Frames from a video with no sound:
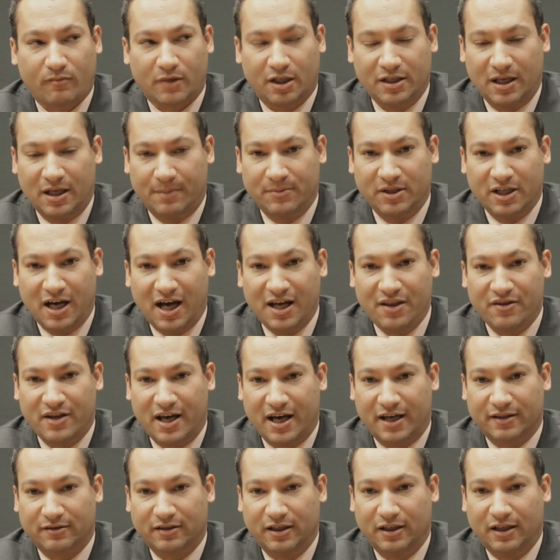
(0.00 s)
Now, beyond
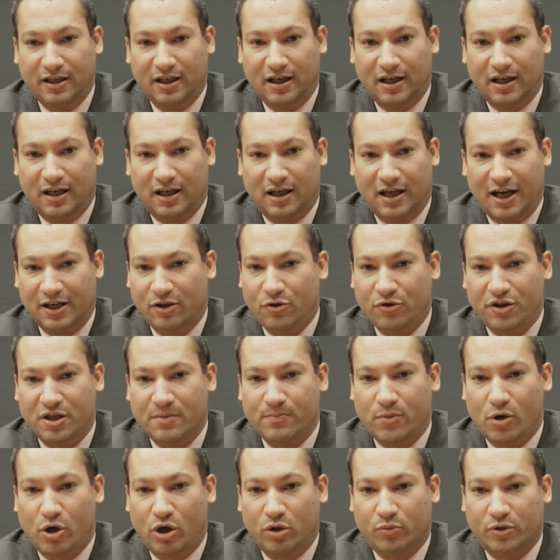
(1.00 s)
that, I don't
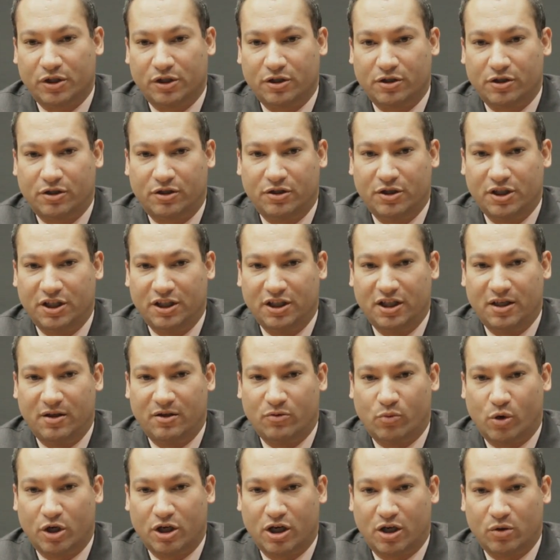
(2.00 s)
think Paul would look good in
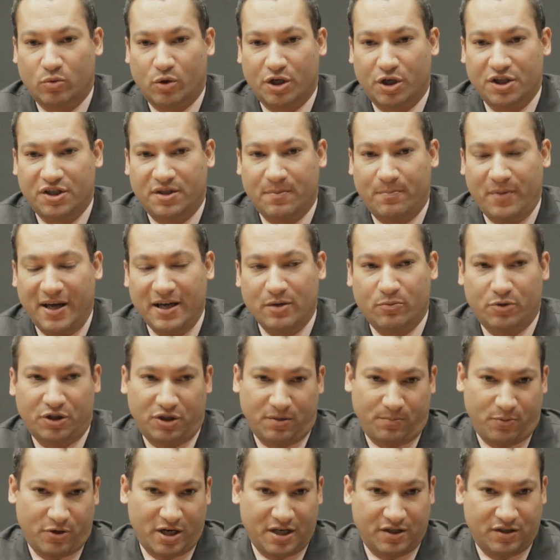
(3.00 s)
a one-on-one debate
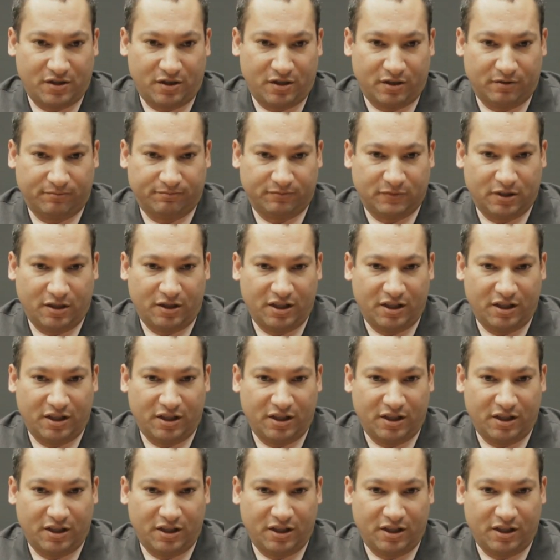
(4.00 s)
with the president.